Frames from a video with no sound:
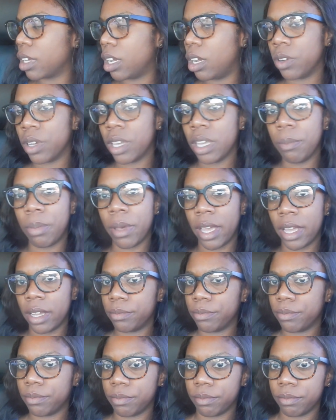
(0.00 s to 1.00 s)
Oh, he back.
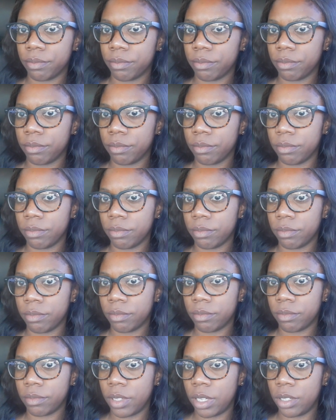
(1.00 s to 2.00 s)

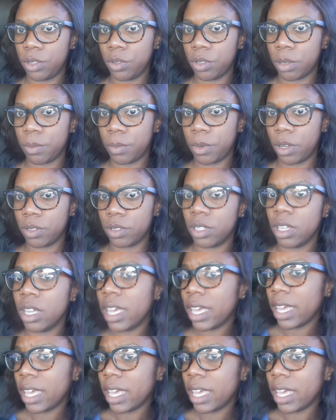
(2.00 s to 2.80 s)
They're doing the most.